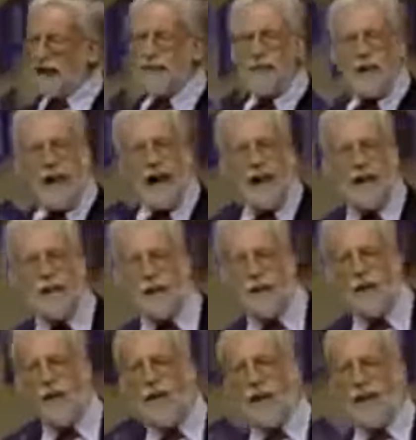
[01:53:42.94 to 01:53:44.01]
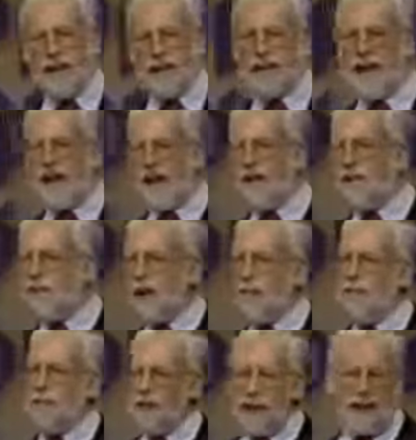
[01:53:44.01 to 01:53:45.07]
guys behind him that are holding this kind of
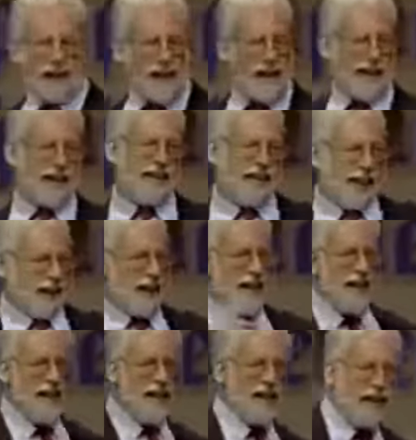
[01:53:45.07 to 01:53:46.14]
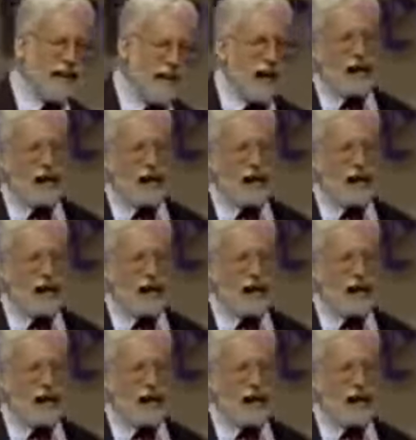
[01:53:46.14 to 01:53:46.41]
trampoline-like thing. And